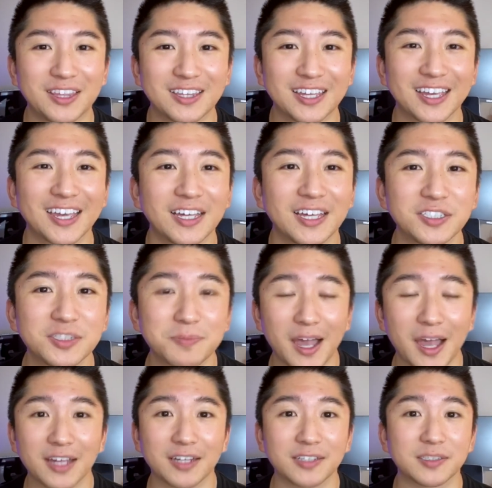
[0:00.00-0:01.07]
The hinge
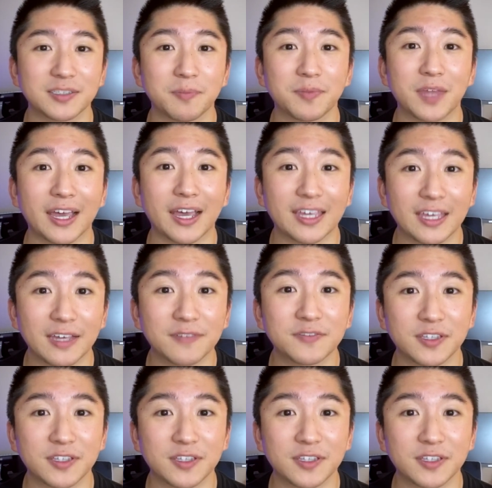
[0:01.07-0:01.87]
mechanism that gives